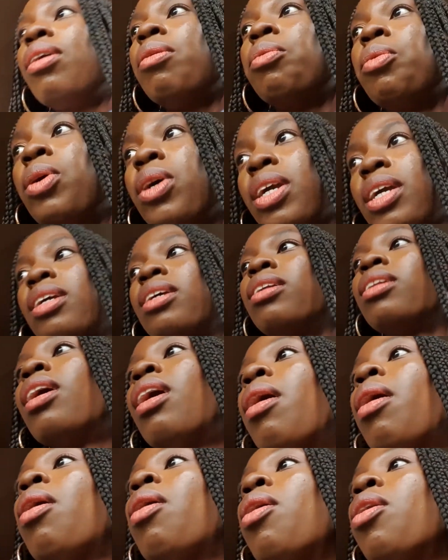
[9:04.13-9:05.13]
I'm walking
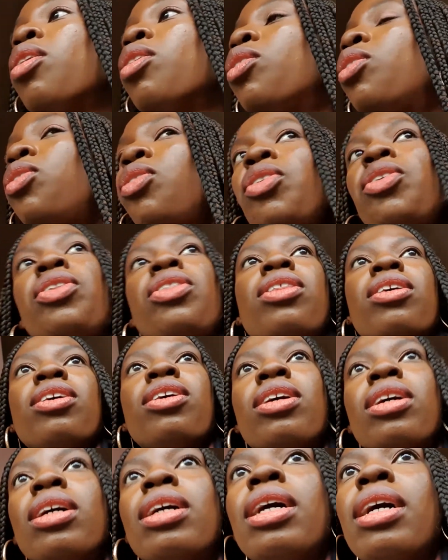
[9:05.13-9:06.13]
through
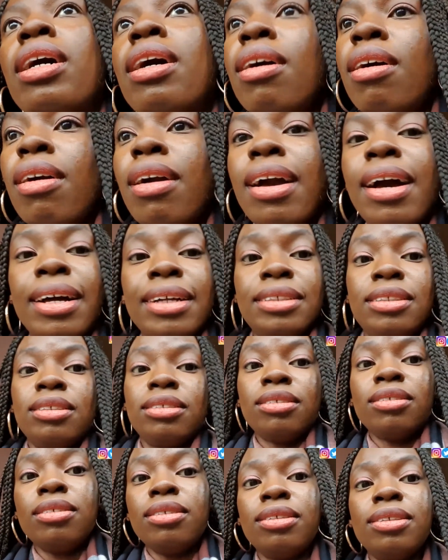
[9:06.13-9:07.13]
the
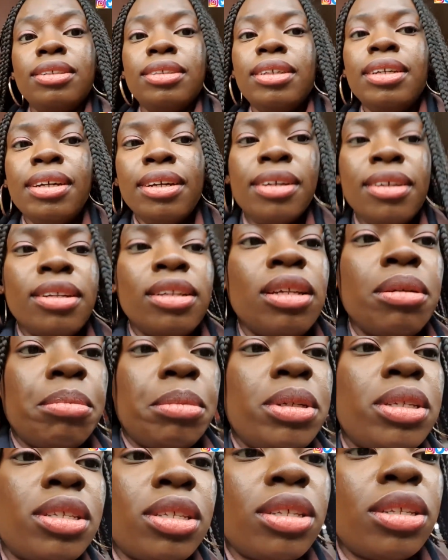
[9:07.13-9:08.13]
garden. Let
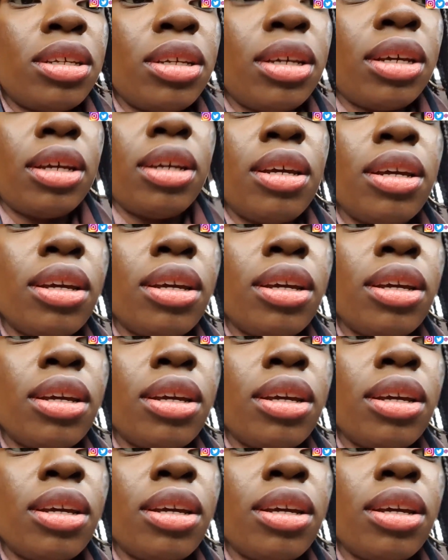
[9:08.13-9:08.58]
me see